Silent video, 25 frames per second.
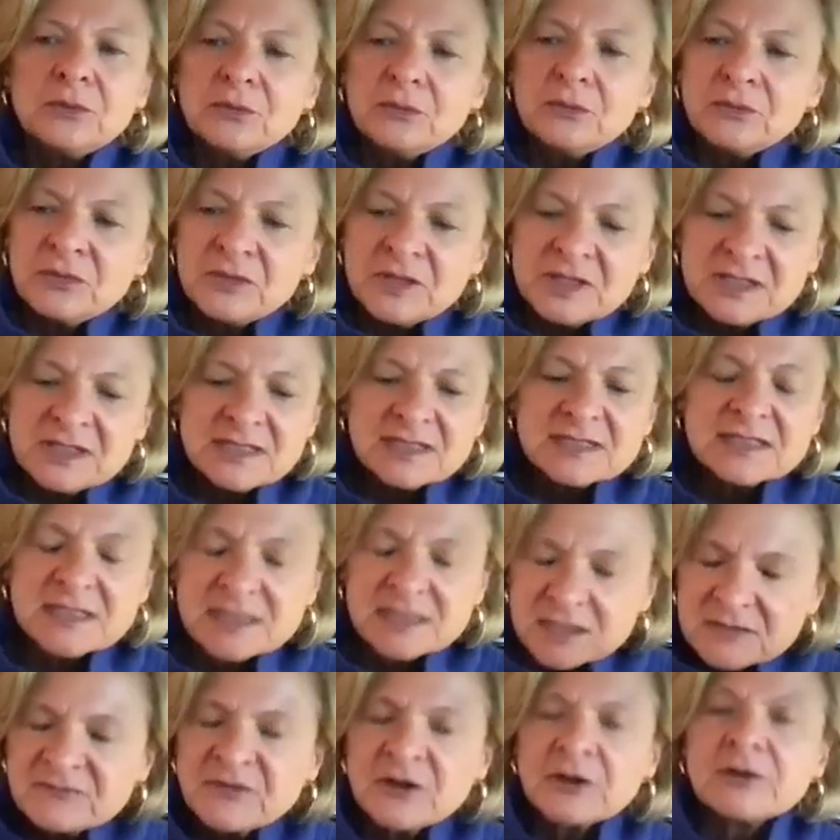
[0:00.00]
this is
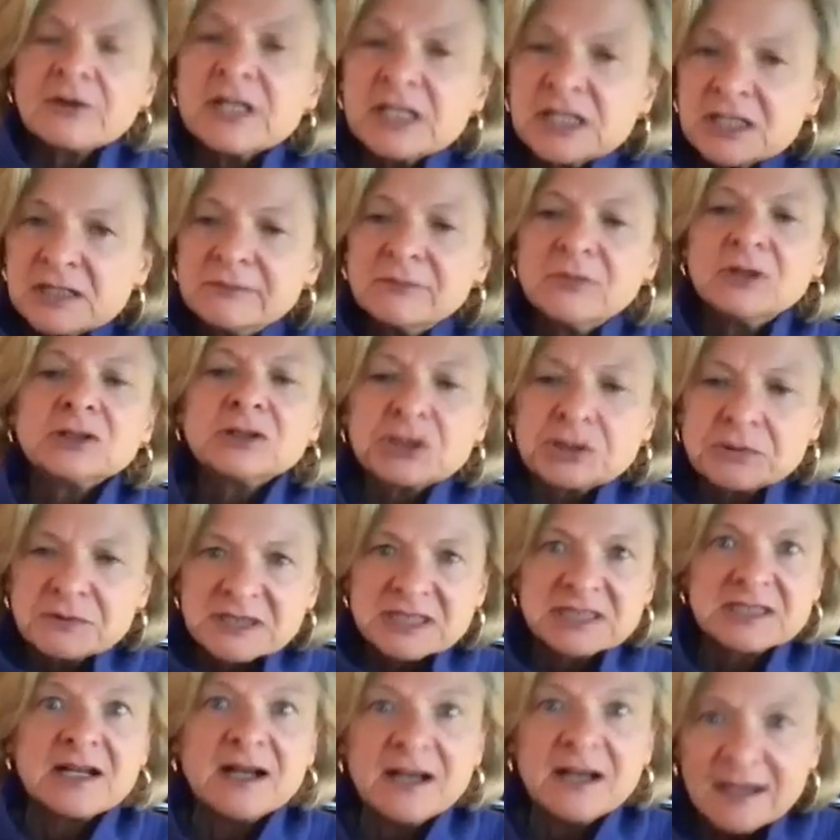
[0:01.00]
a very
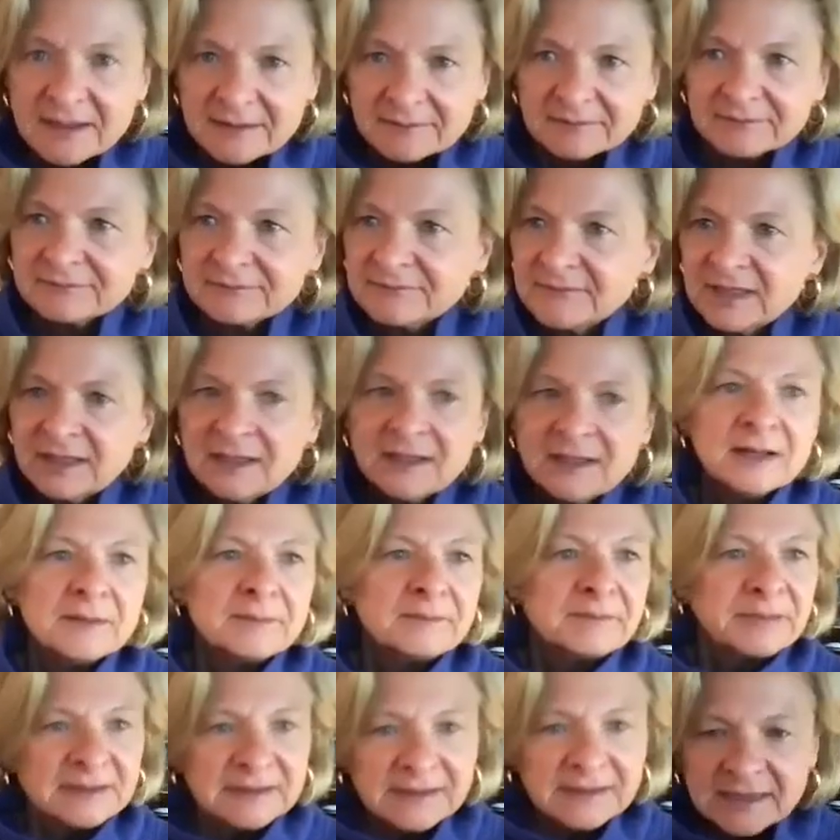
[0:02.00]
tumultuous time
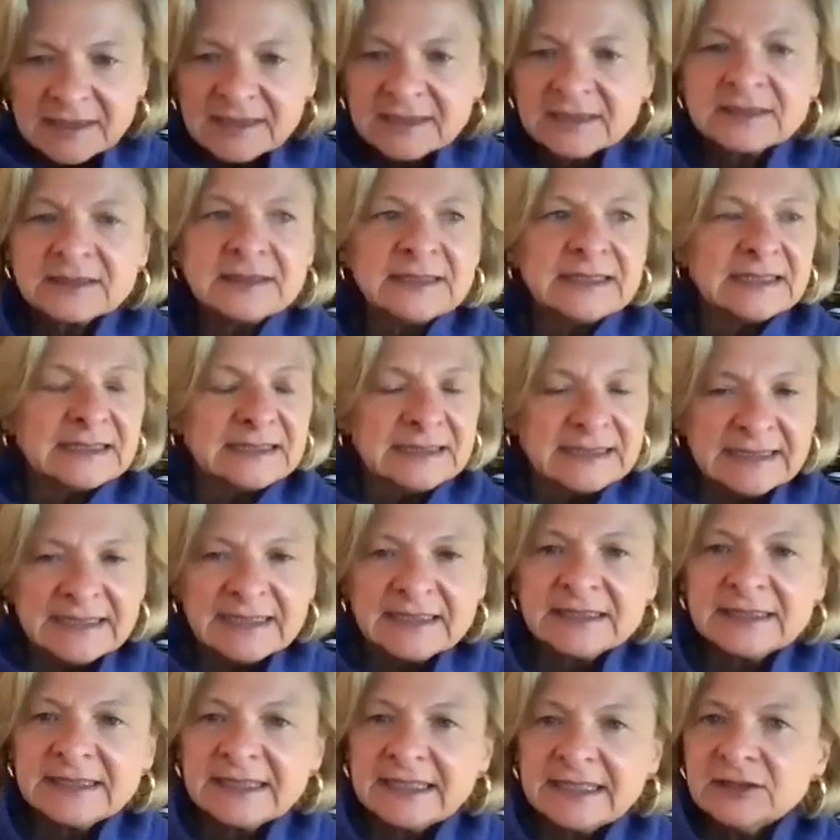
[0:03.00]
politically,
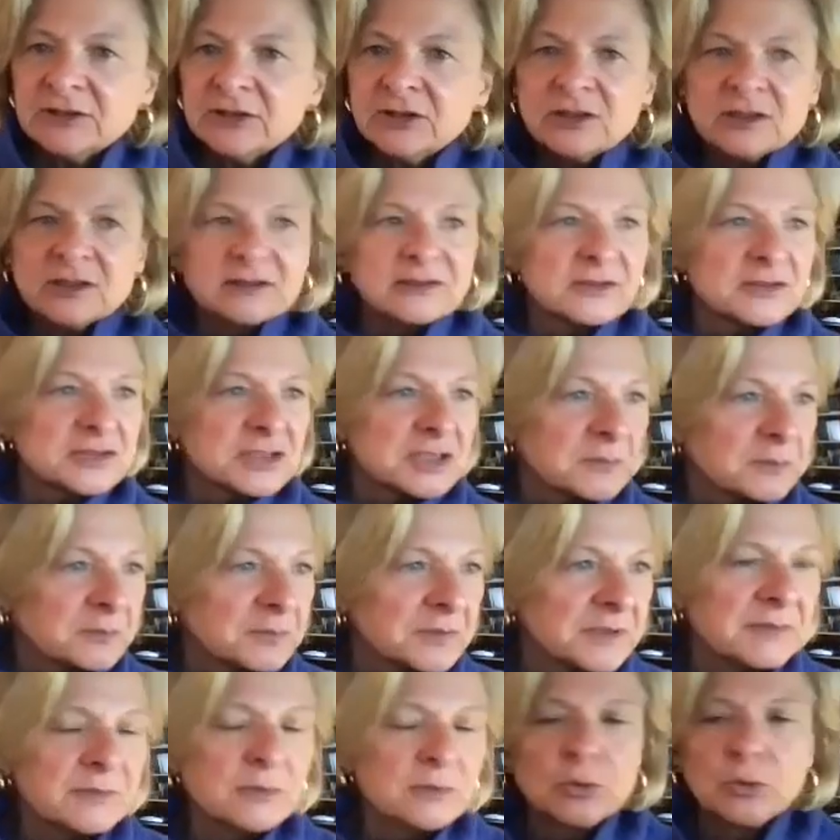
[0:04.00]
legally. Look, there's
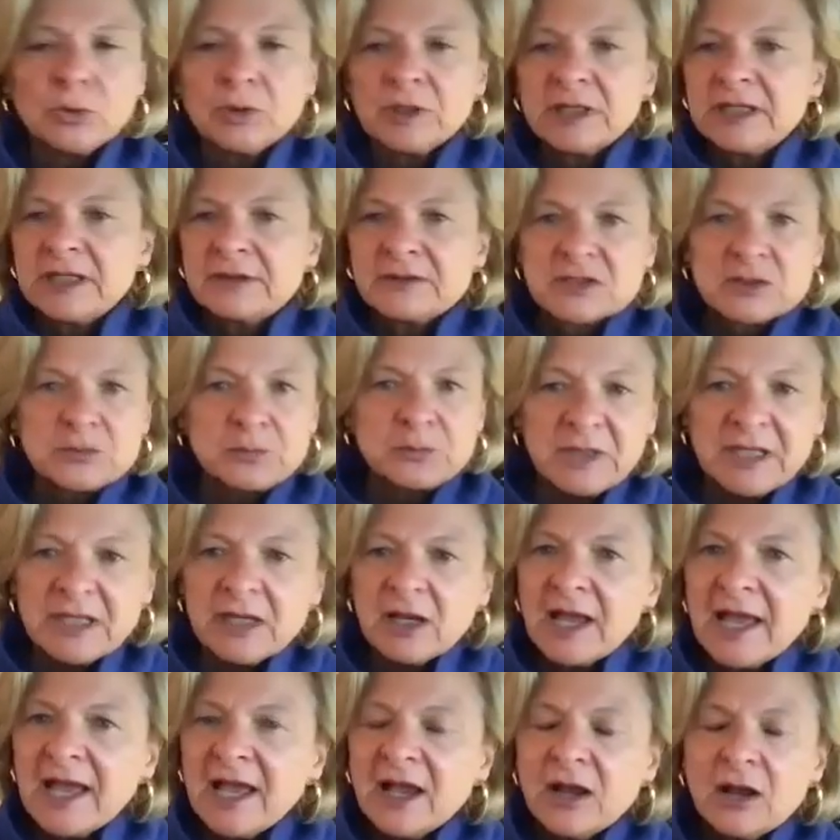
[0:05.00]
Supreme Court hearings. We
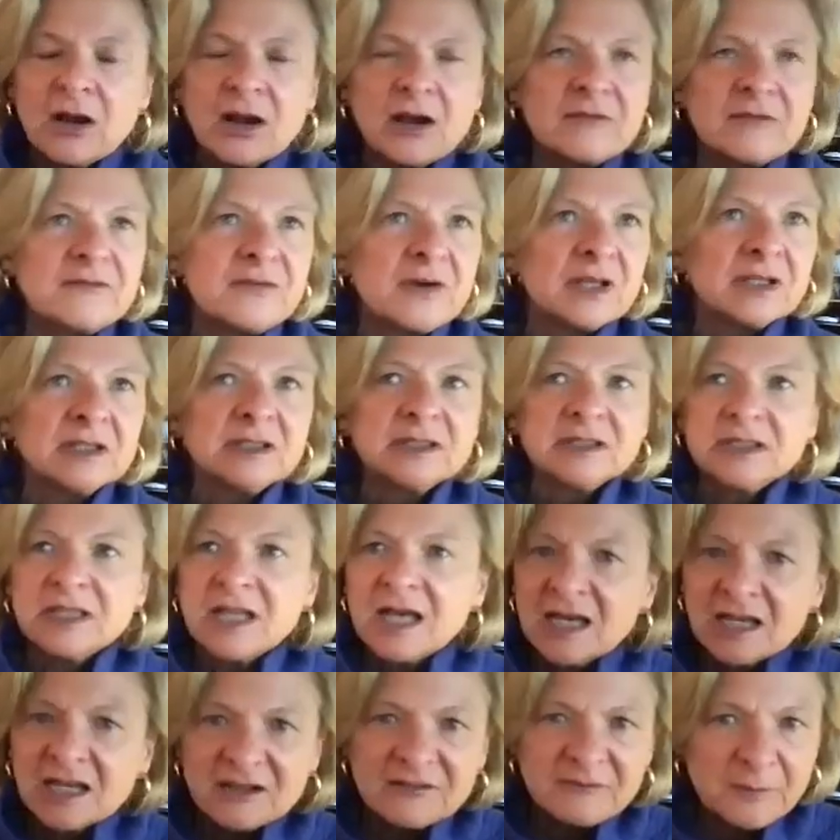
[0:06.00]
have a
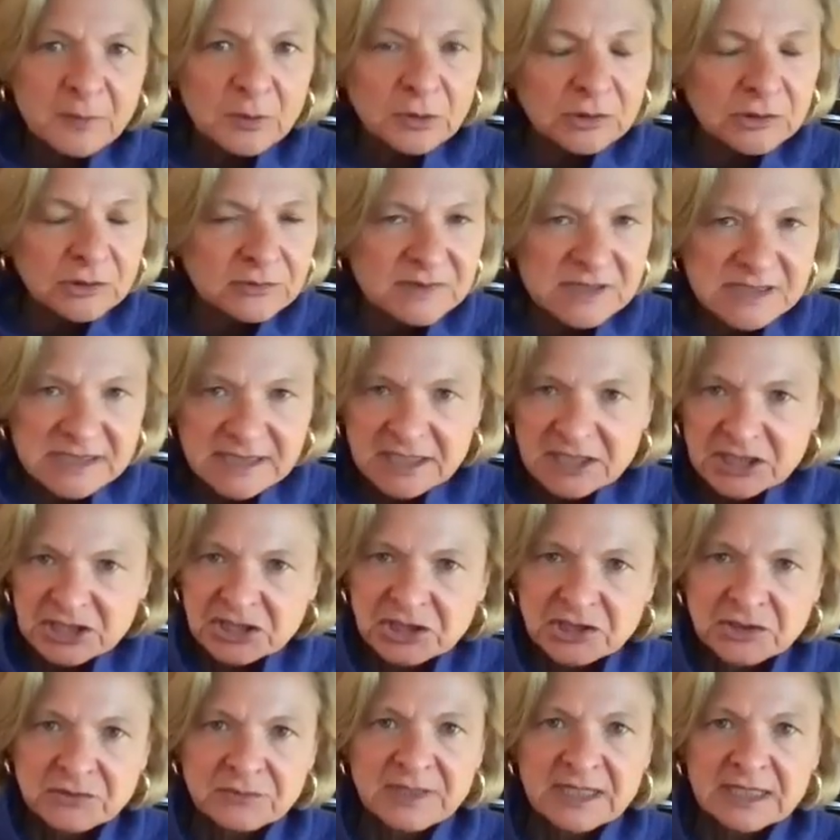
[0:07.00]
lot of
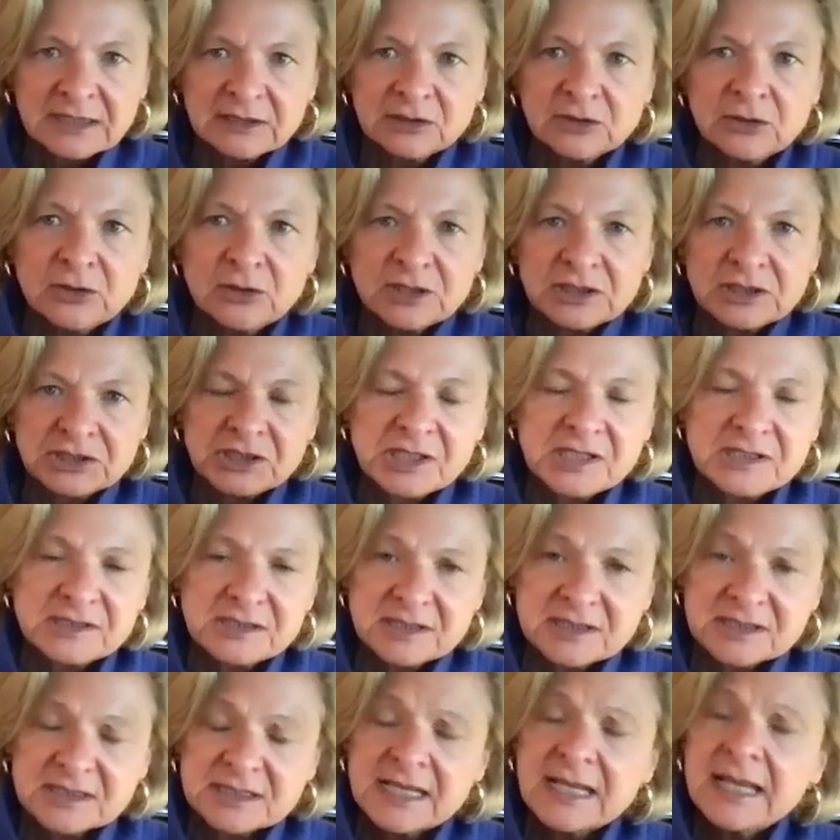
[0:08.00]
polarization around law and
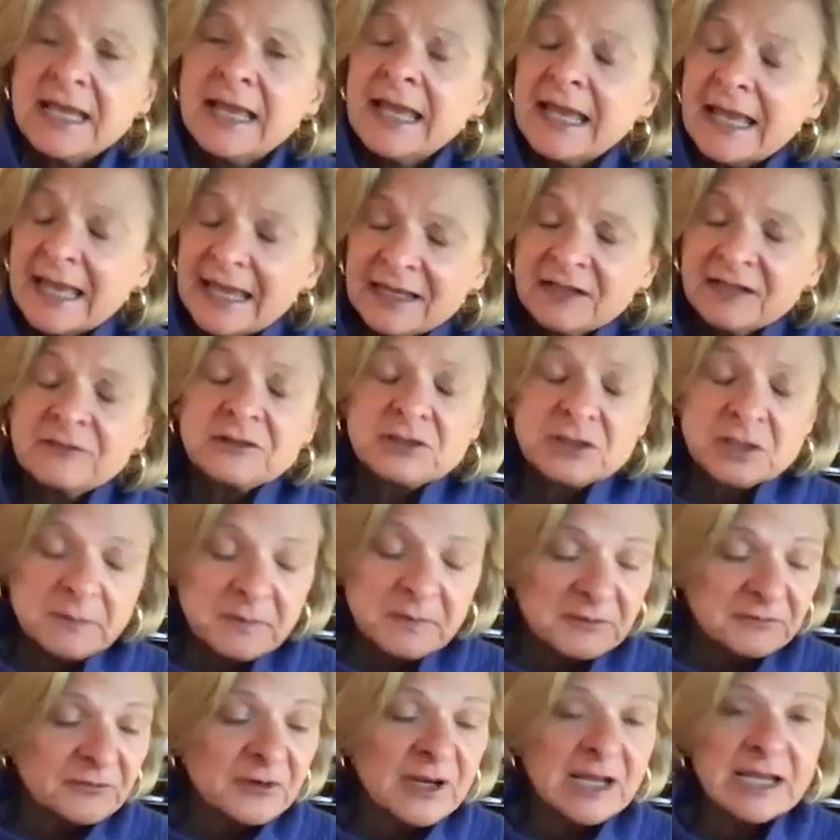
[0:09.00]
justice. And to
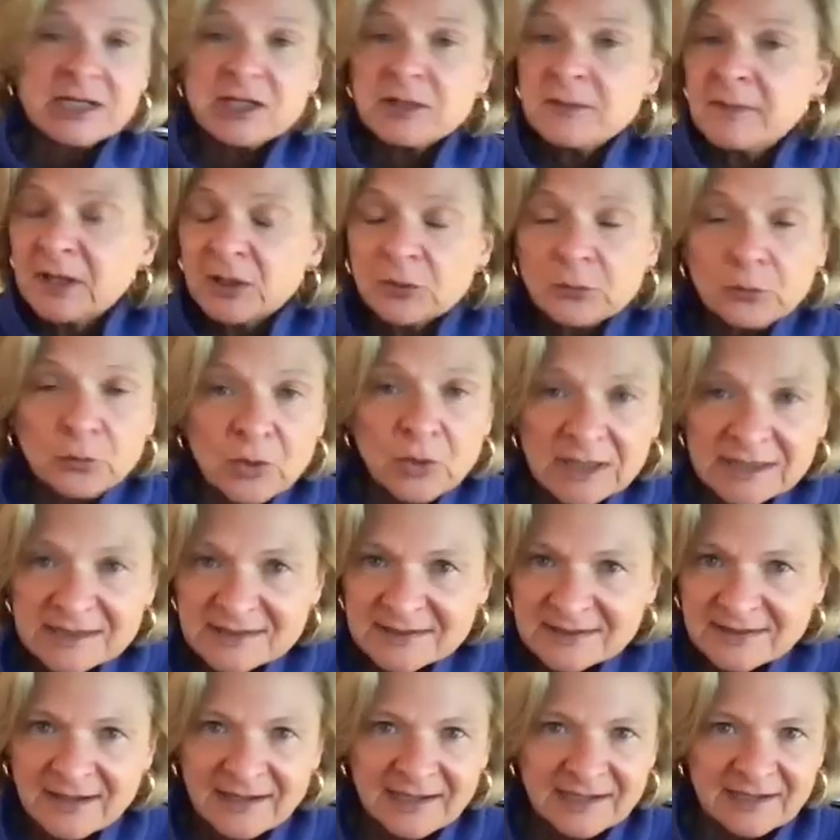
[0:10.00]
be frank, no matter what
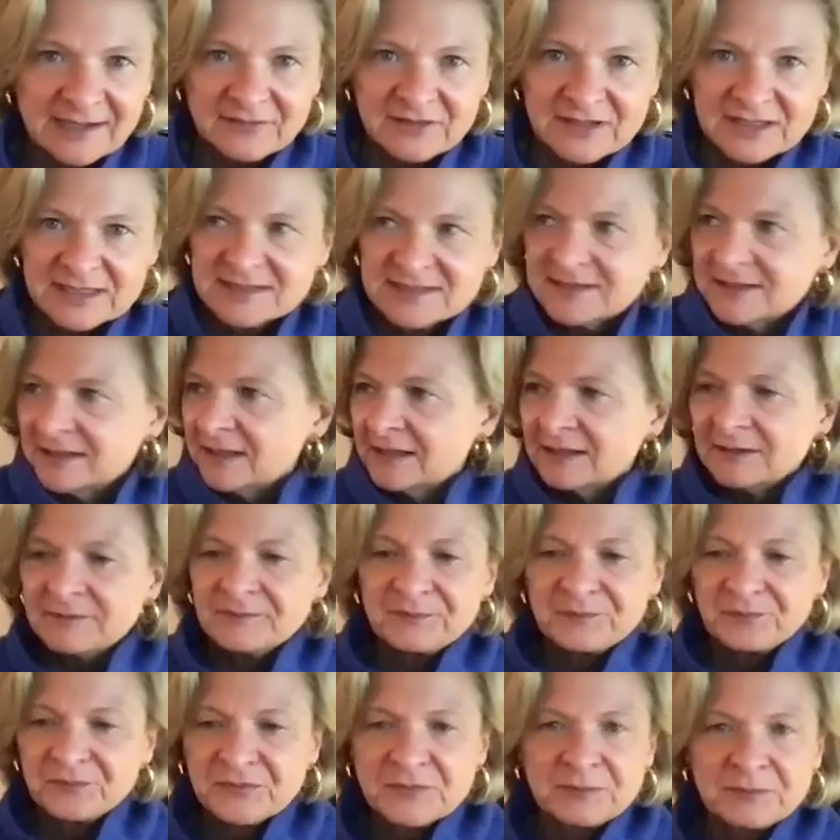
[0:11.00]
side of this
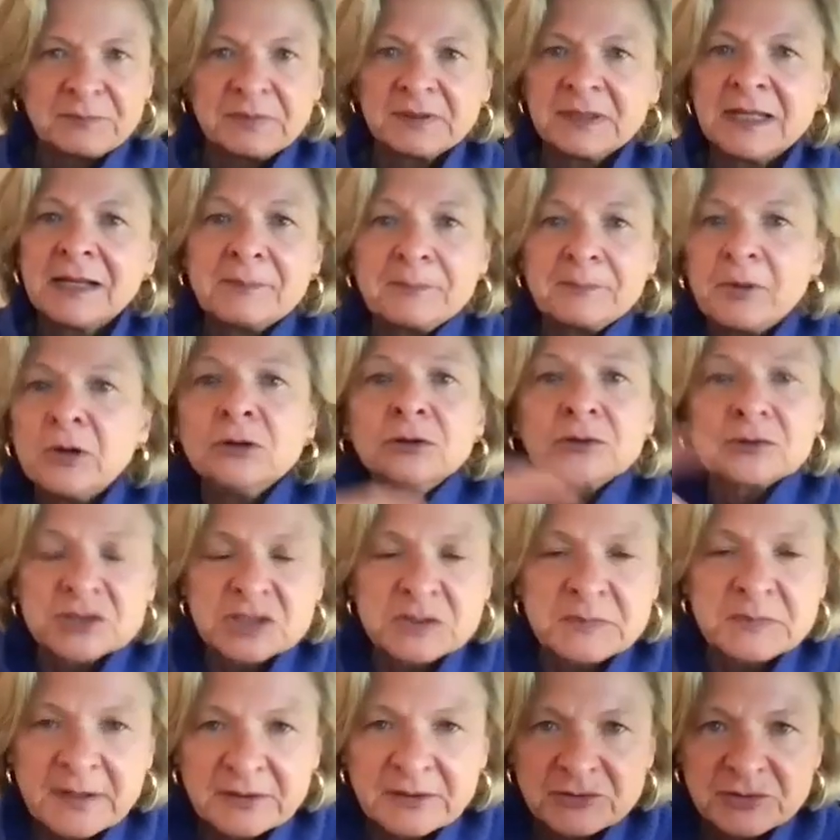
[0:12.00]
polar
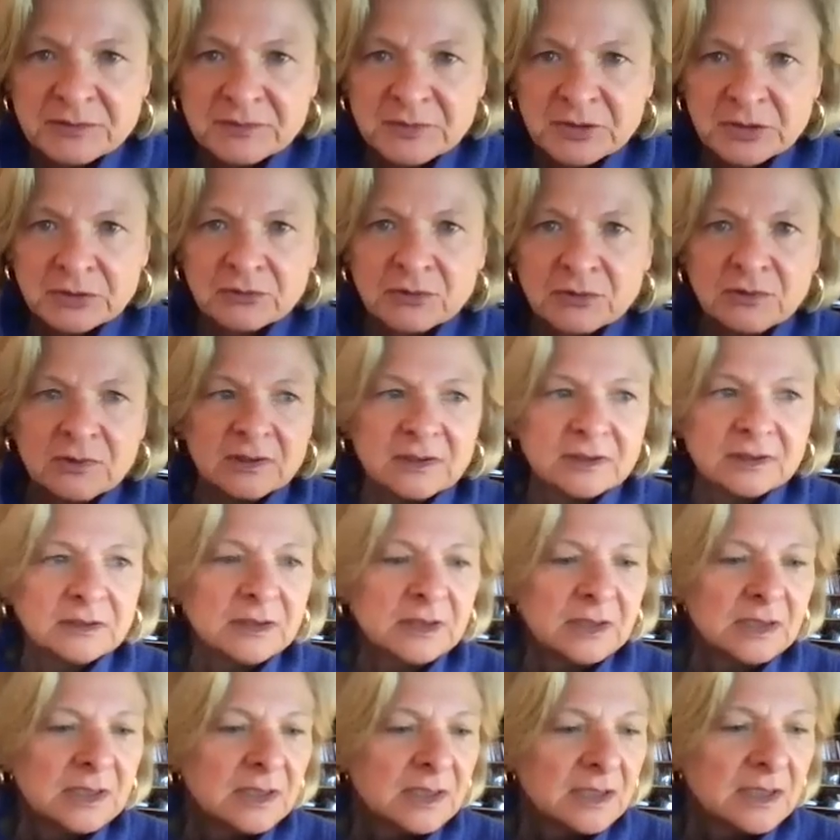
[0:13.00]
spectrum you're on,
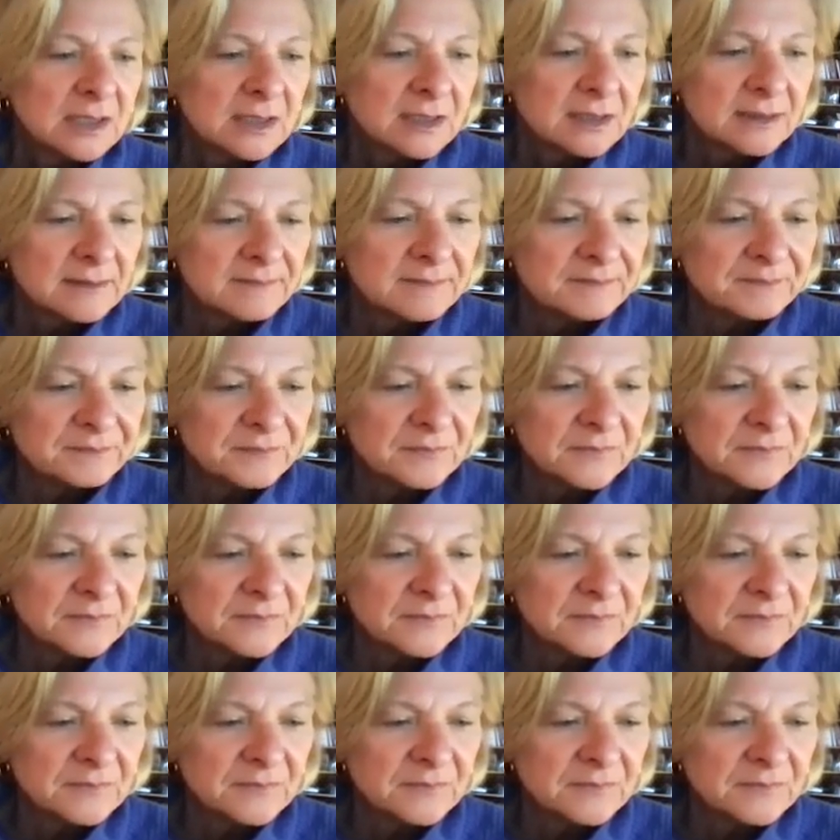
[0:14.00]
um,